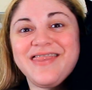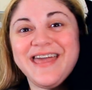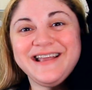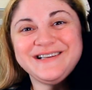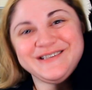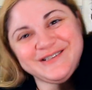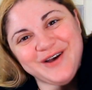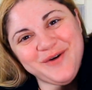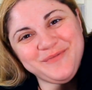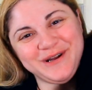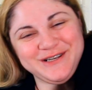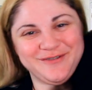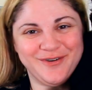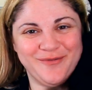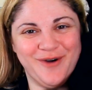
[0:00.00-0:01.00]
Thanks so
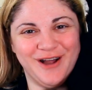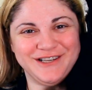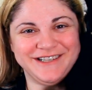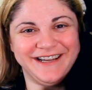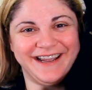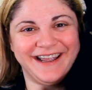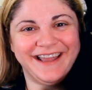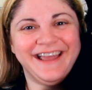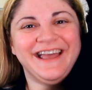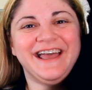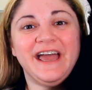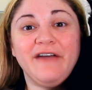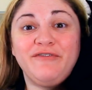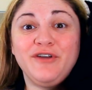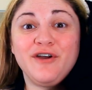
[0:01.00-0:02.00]
much for watching.
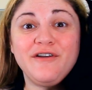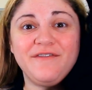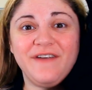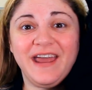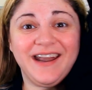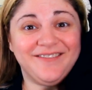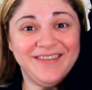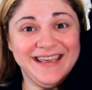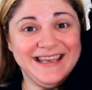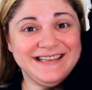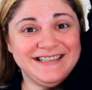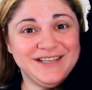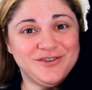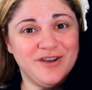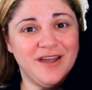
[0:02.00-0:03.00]
If you're a fan of
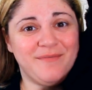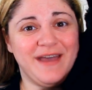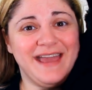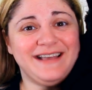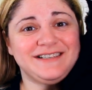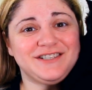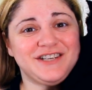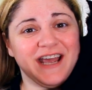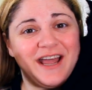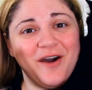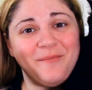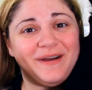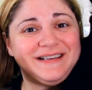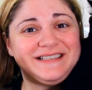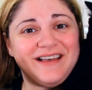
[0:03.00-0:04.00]
easy tray bakes, check out
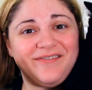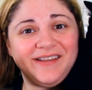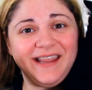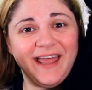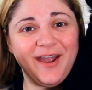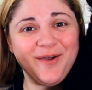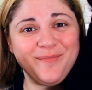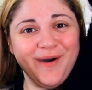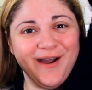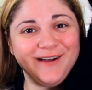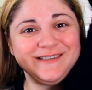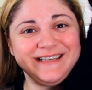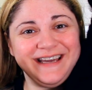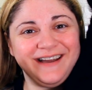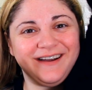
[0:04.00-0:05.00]
my 7-layer
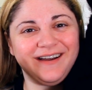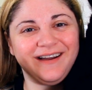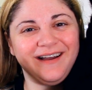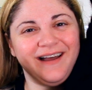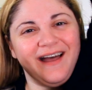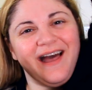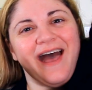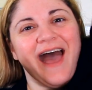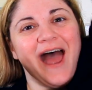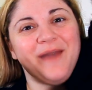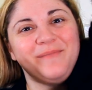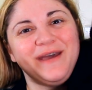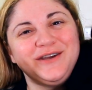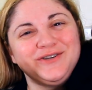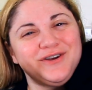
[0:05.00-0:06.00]
bars here. And
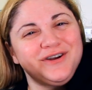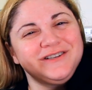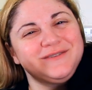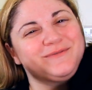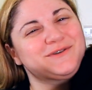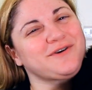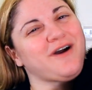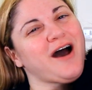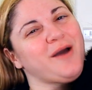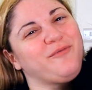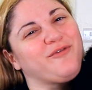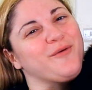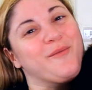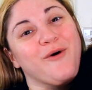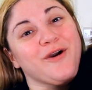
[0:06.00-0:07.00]
make sure to subscribe
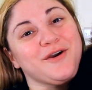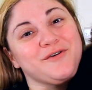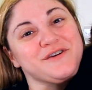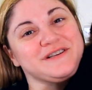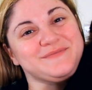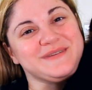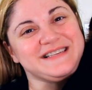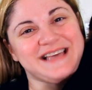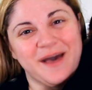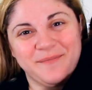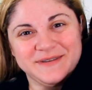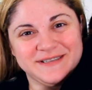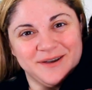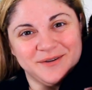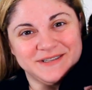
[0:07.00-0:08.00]
for more Christmassy
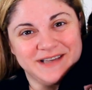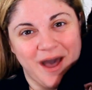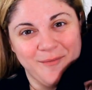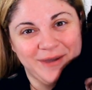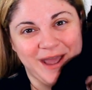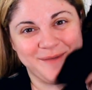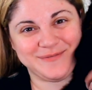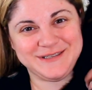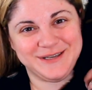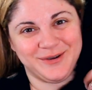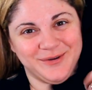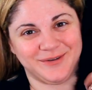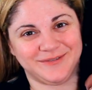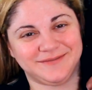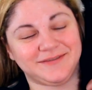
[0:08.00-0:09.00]
episodes coming up
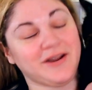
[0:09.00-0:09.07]
soon.